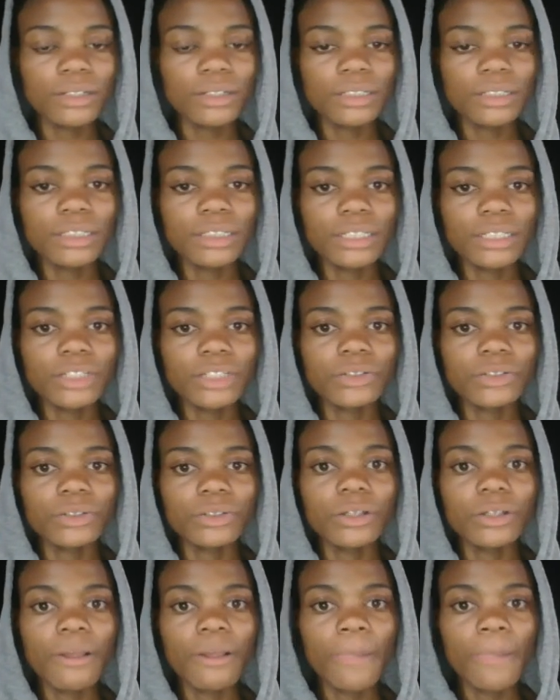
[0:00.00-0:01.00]

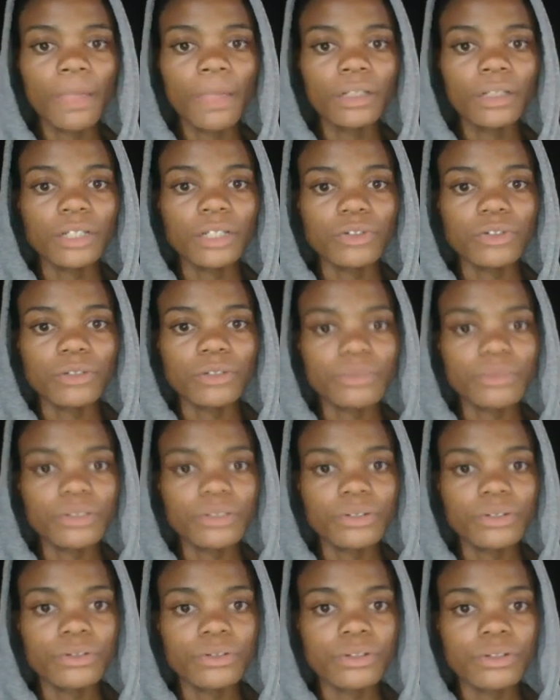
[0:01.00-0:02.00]
that will be
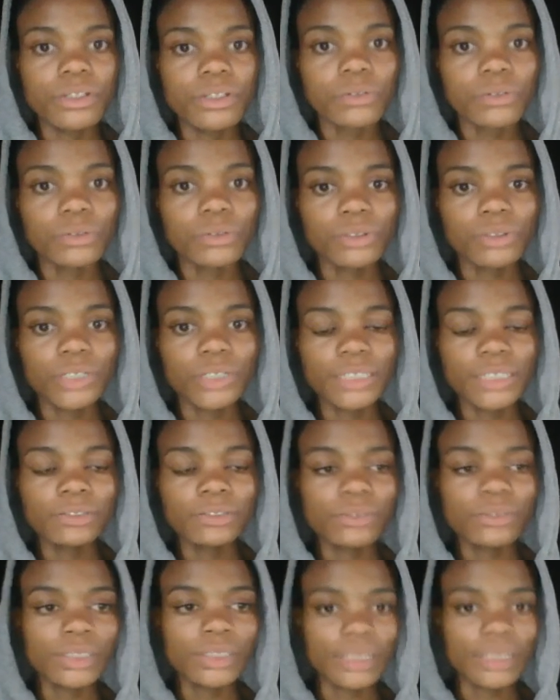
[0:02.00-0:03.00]
used to connect to
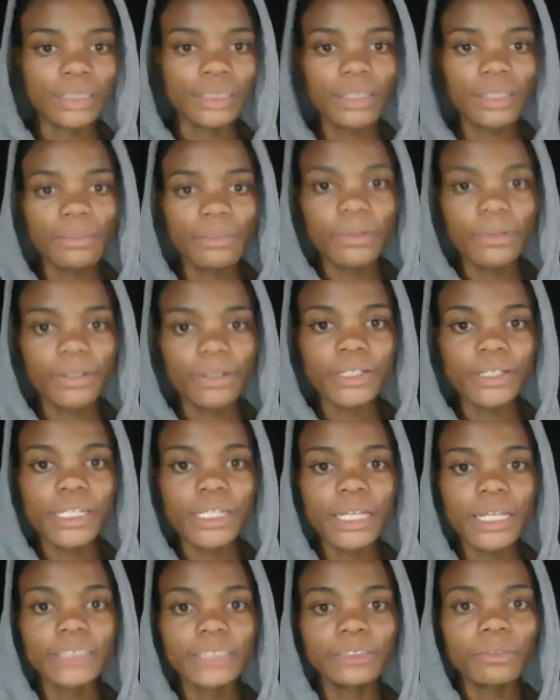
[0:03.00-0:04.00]
the database
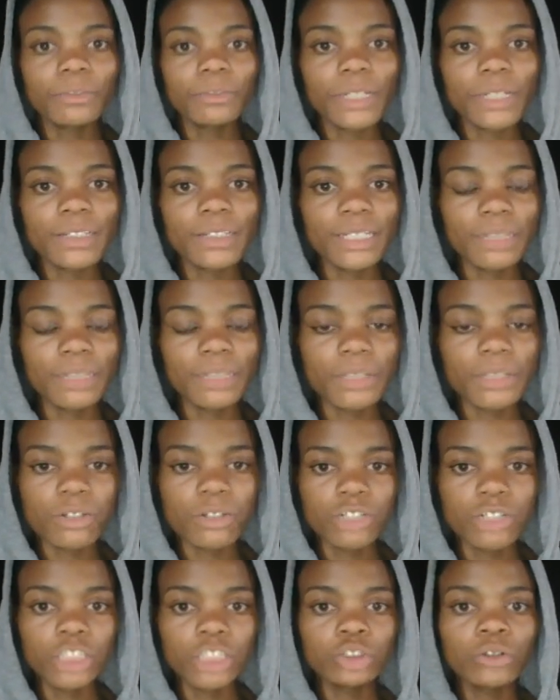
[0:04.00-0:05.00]
and to make database
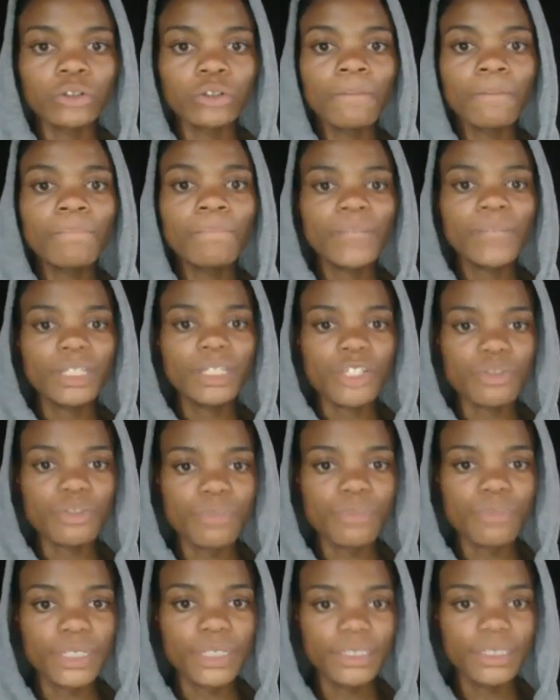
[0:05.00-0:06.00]
connection. The
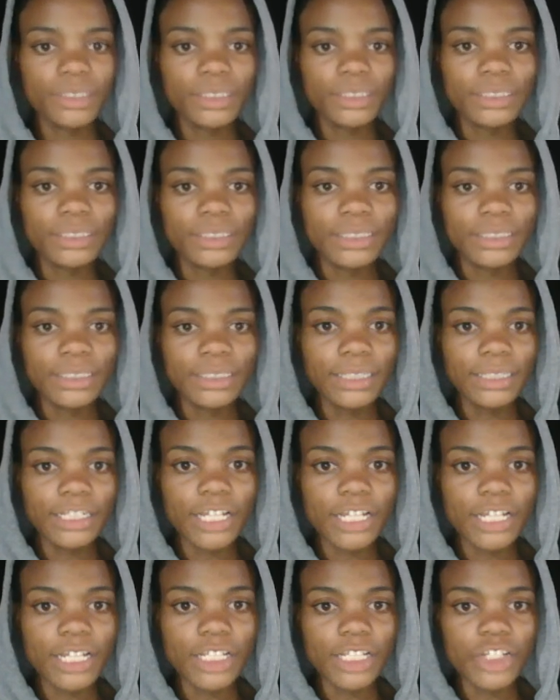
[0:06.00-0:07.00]
Spring data
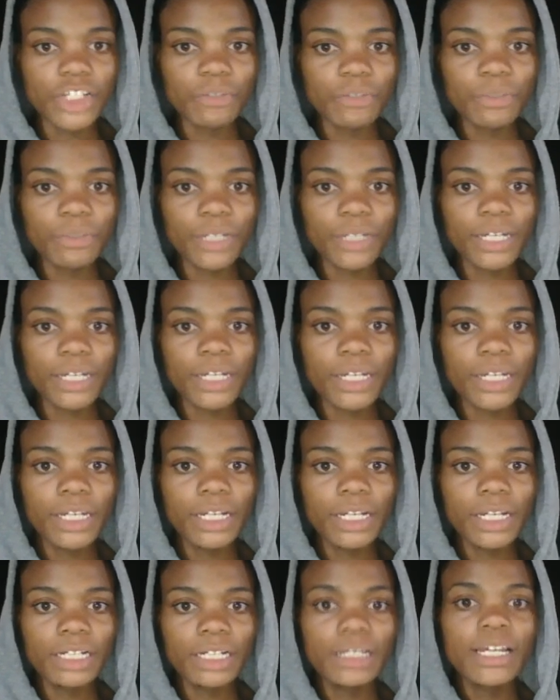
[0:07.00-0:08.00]
GPA,
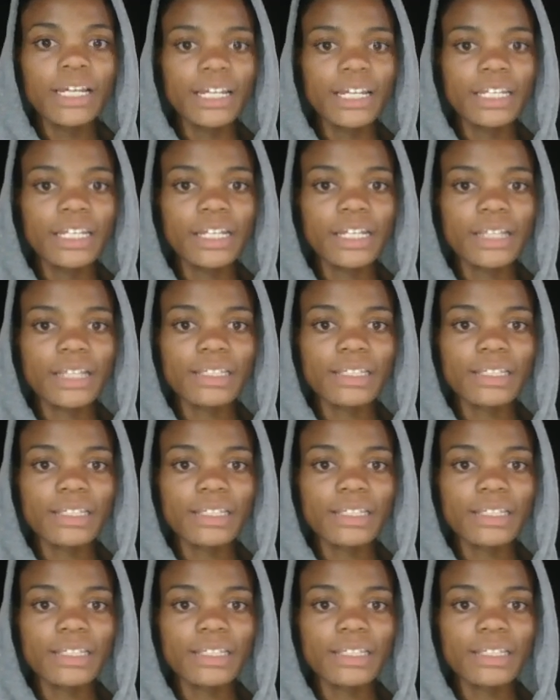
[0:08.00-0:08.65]
here as